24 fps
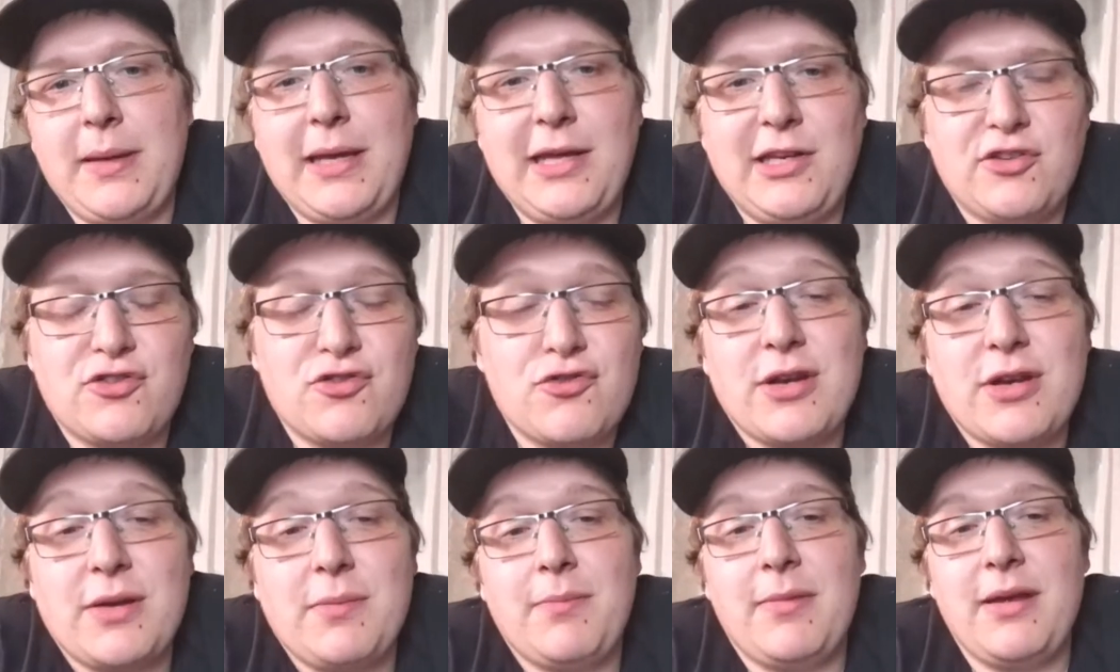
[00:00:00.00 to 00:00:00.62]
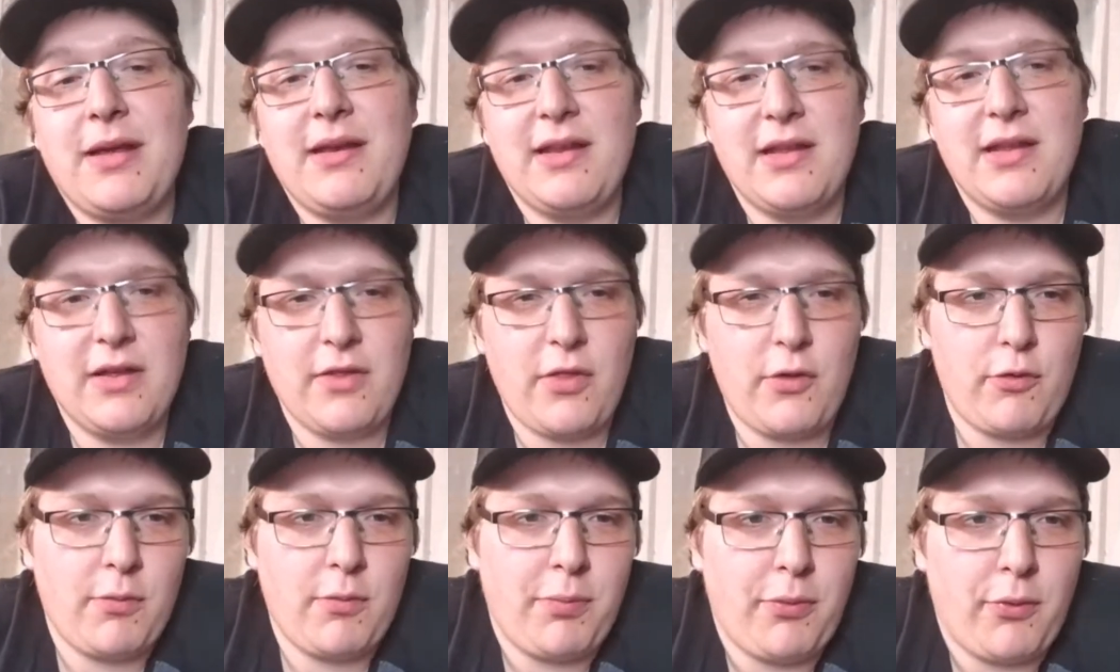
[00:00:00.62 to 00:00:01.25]
mainstream media,
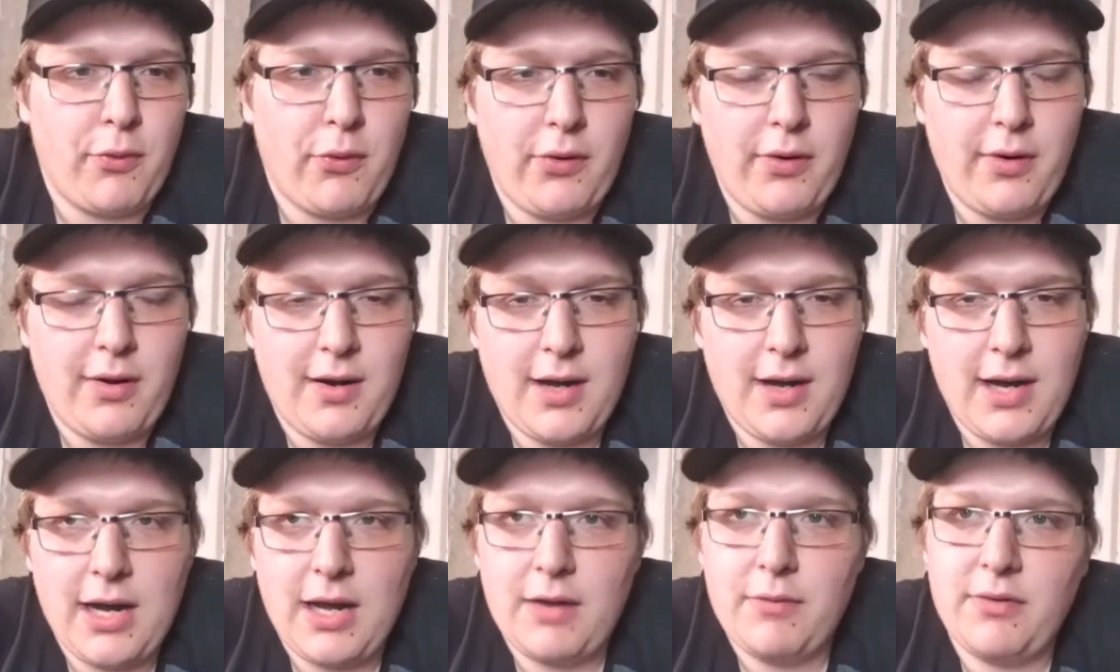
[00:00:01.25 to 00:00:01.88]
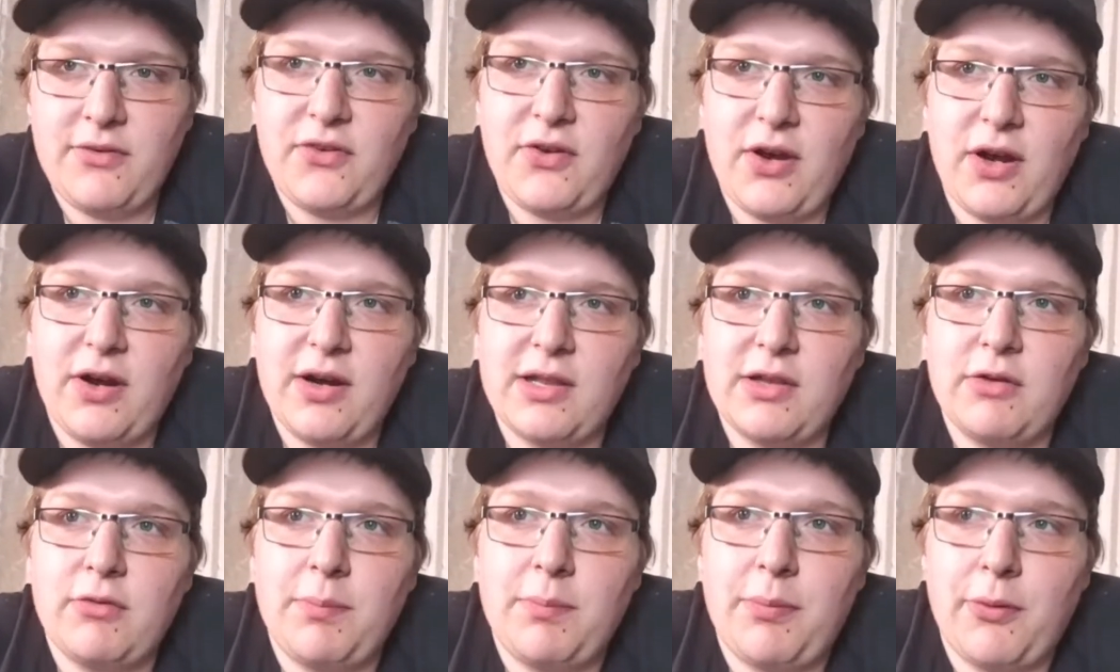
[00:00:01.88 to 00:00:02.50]
the report,
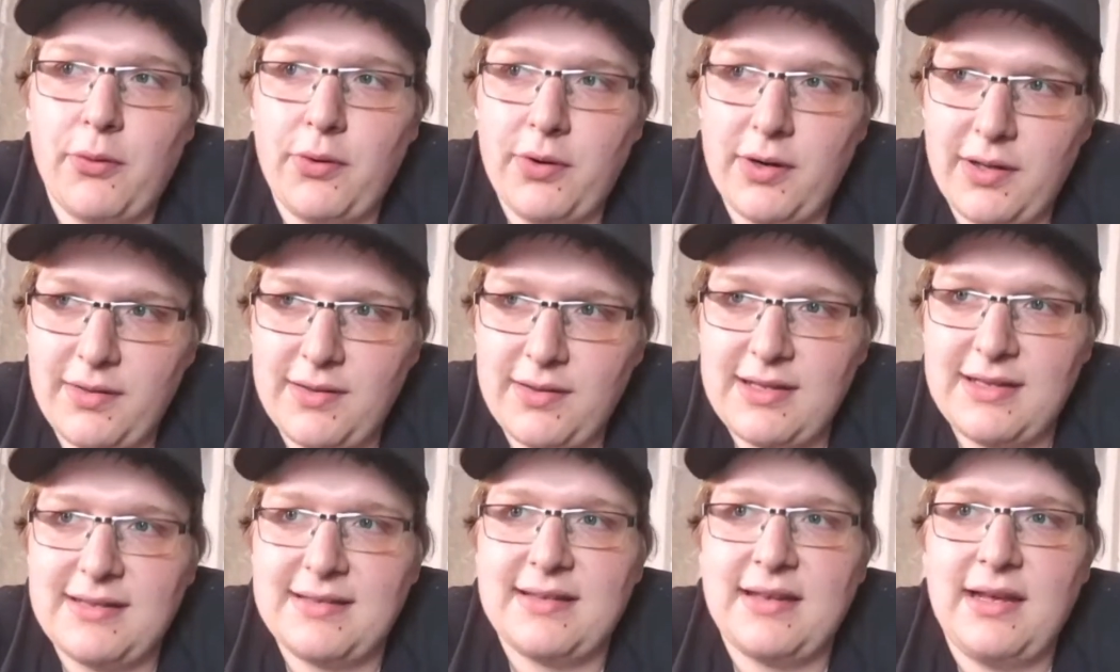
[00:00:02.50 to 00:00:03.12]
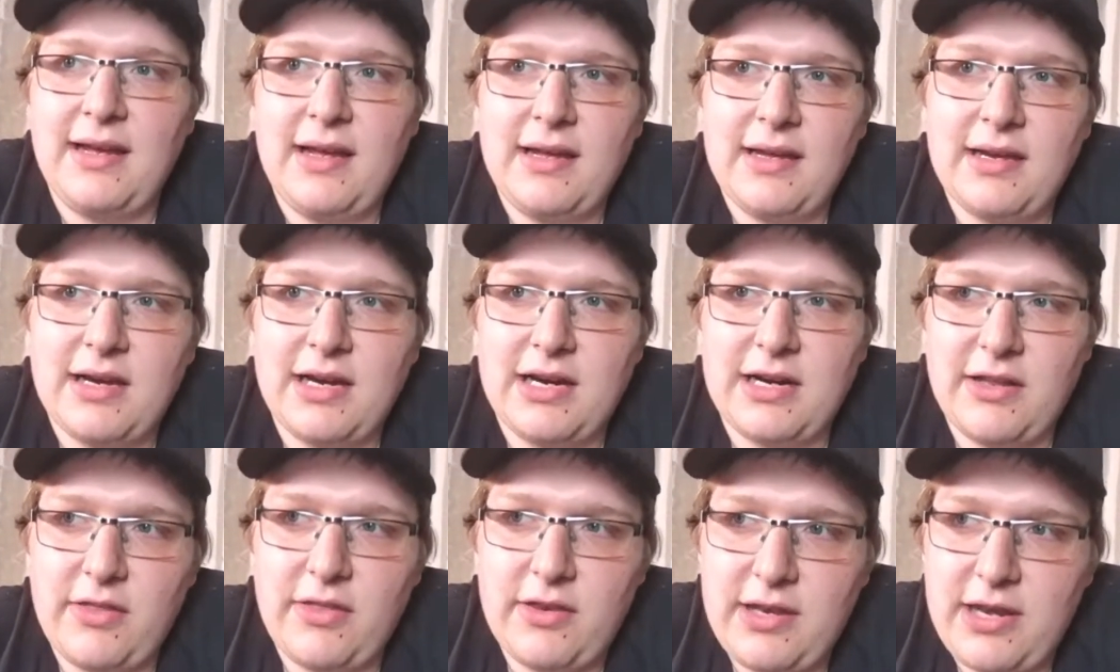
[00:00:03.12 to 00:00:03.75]
starting the report on this,
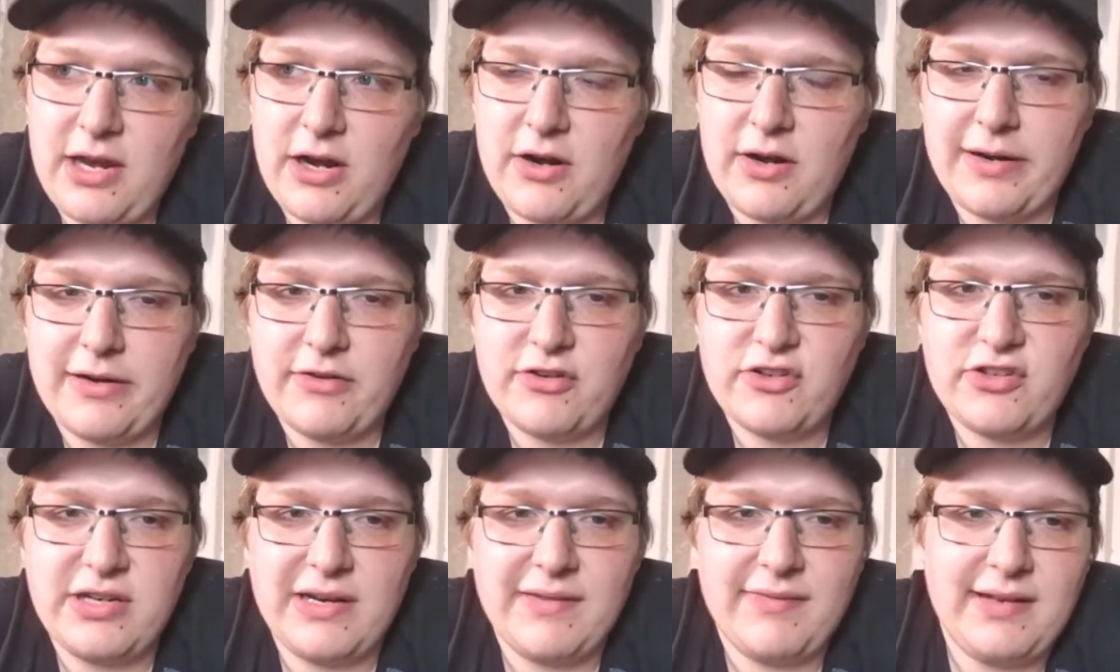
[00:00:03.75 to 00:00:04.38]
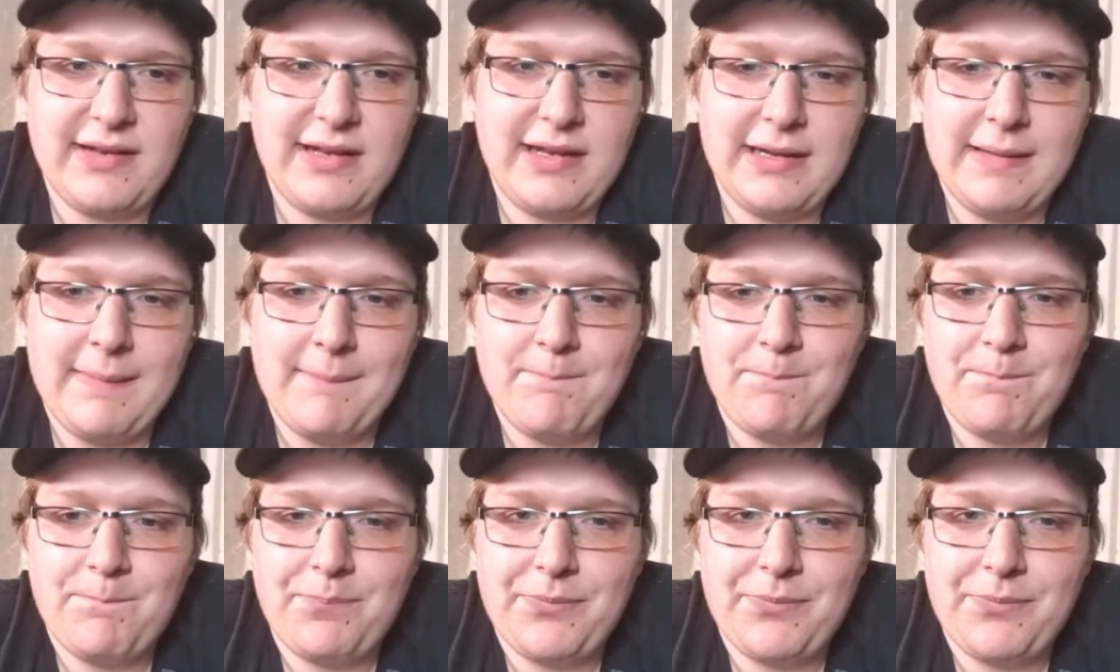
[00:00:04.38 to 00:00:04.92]
kind of the narrative shifting.